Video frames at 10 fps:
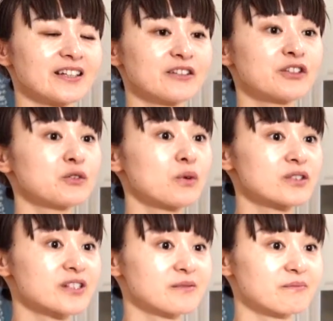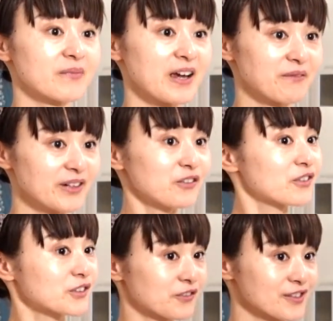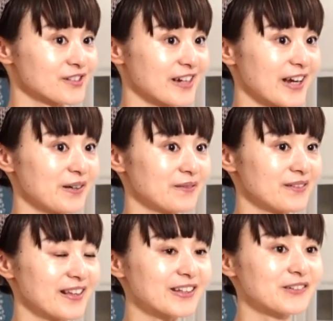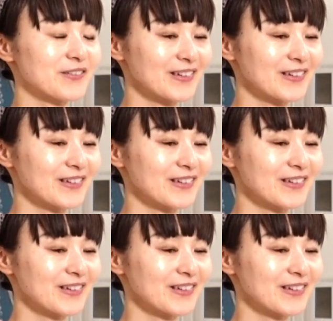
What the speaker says: And if you watched my video for the first time, thank you for